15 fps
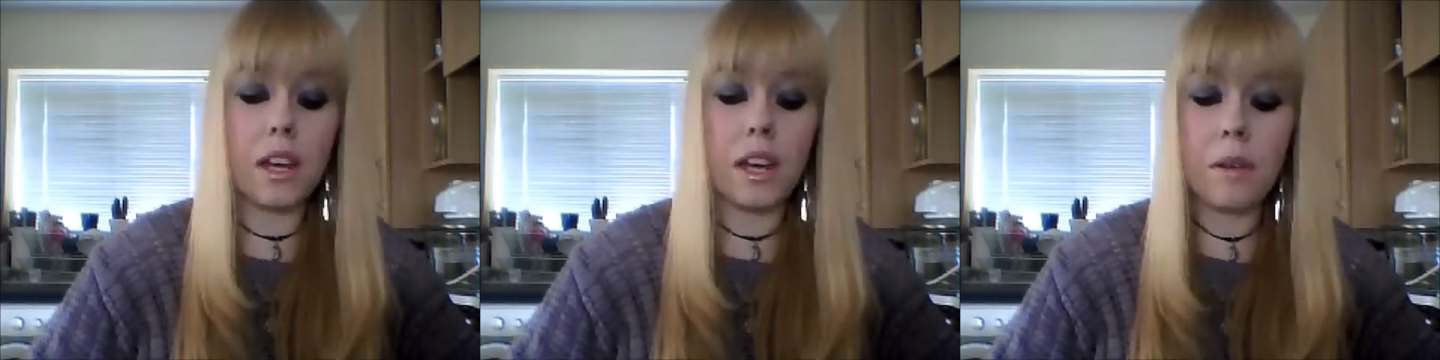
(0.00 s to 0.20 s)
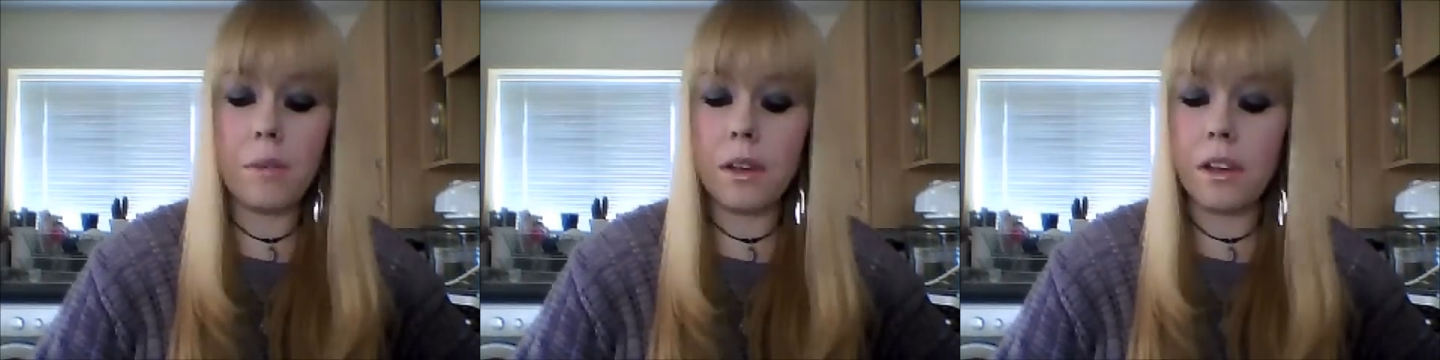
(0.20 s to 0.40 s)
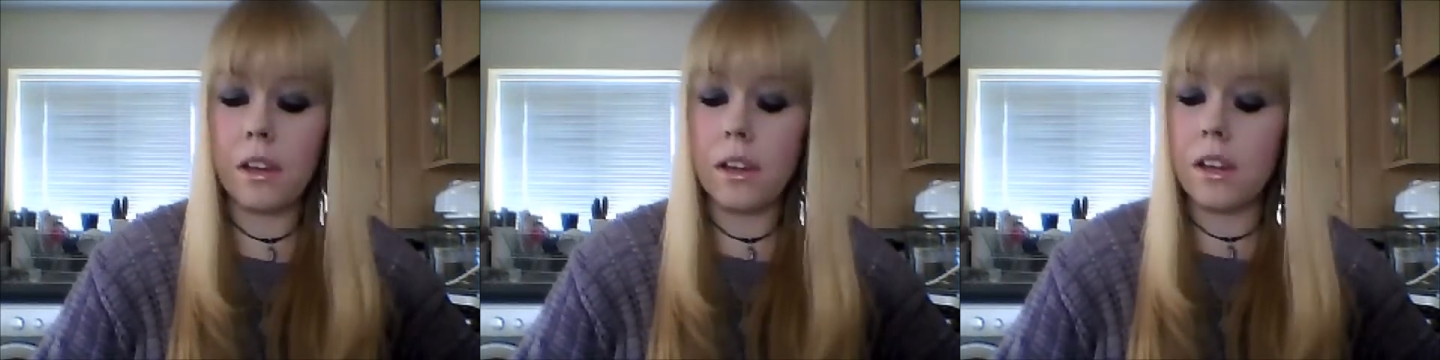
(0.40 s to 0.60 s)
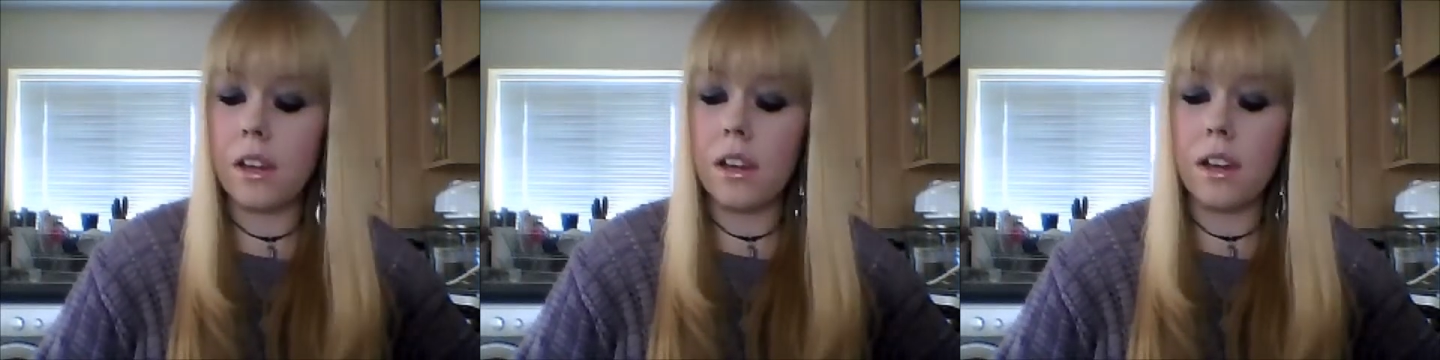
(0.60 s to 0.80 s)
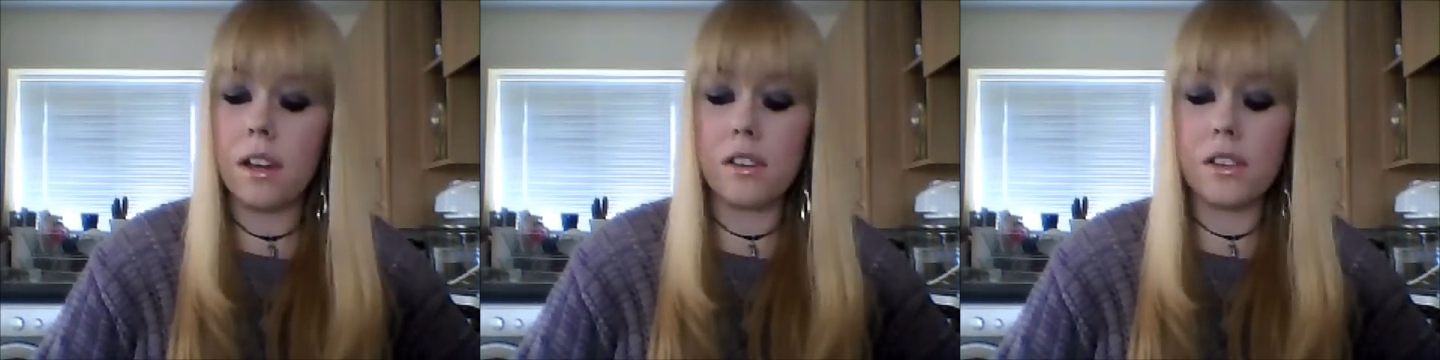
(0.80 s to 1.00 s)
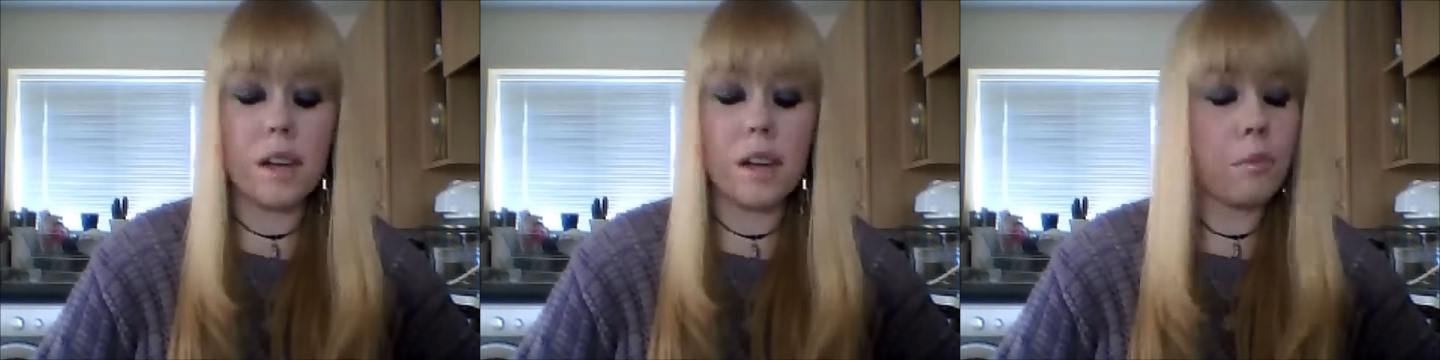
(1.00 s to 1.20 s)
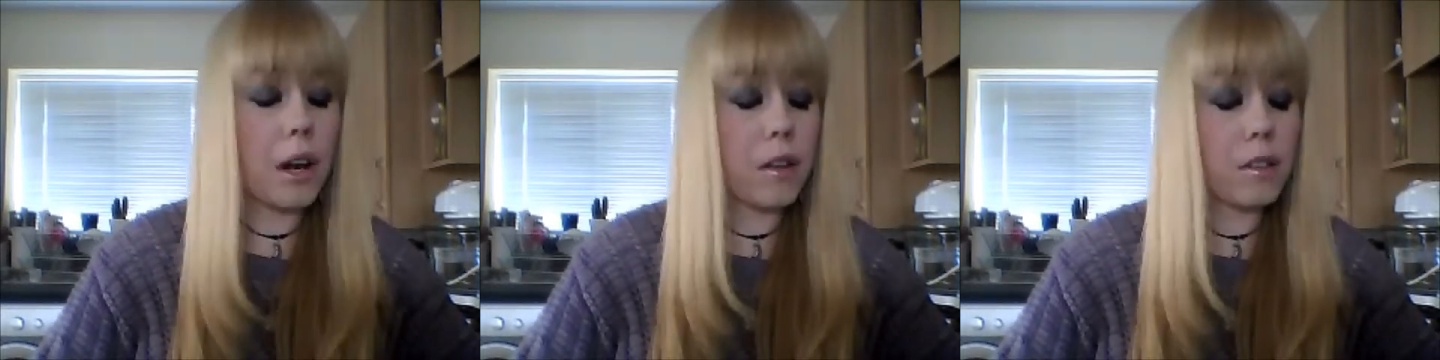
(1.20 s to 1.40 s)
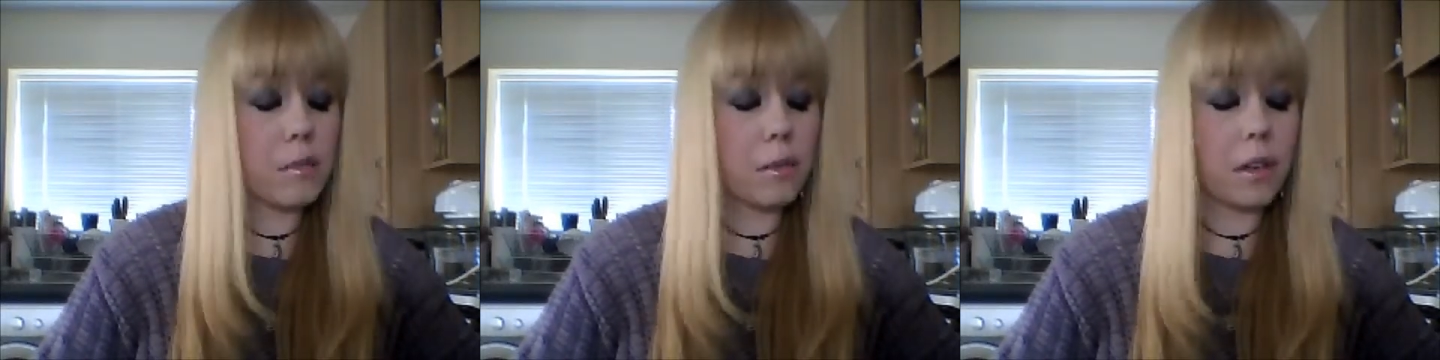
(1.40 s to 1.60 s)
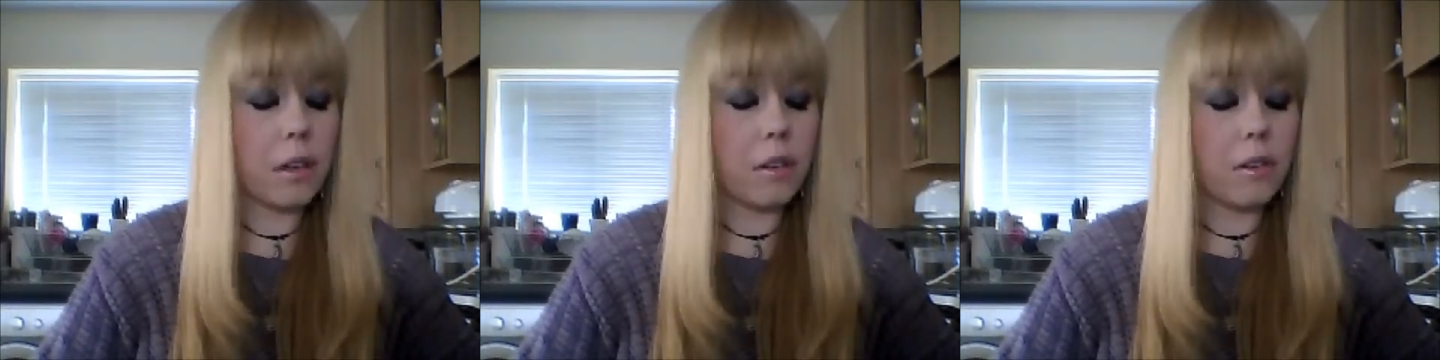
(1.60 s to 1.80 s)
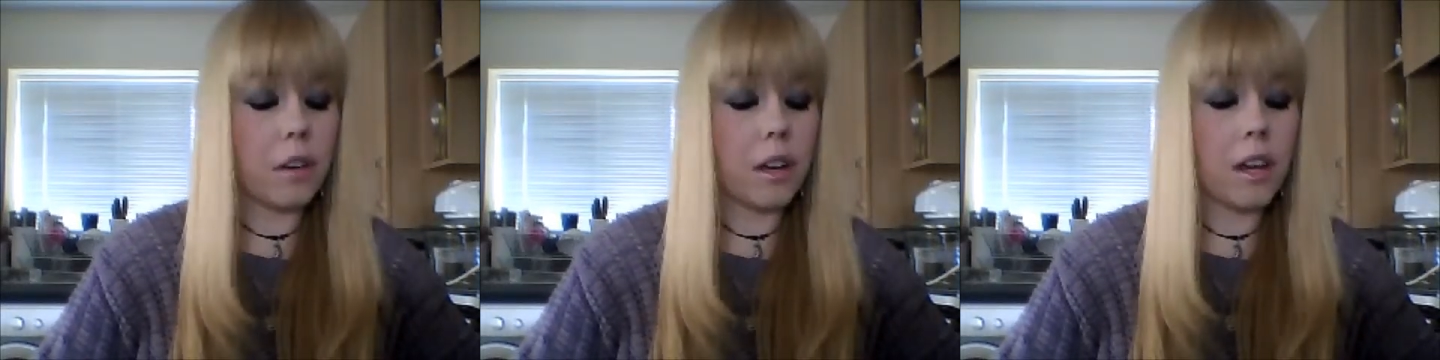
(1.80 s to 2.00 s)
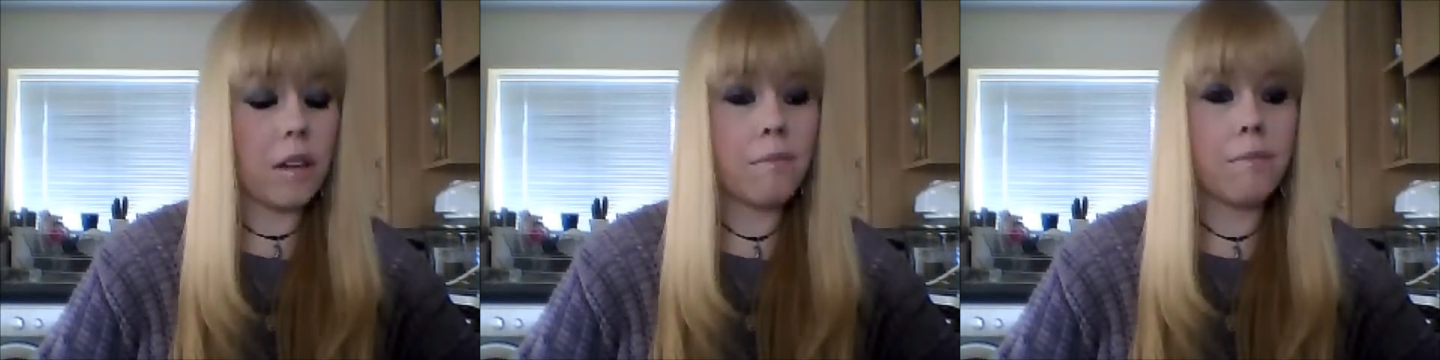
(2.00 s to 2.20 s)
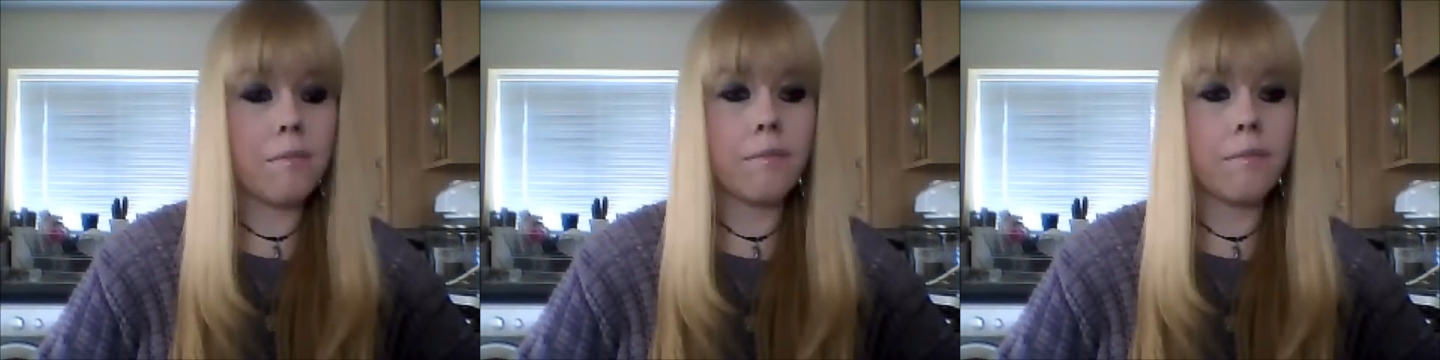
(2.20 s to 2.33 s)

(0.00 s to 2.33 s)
am, because I'm proud to be who I am,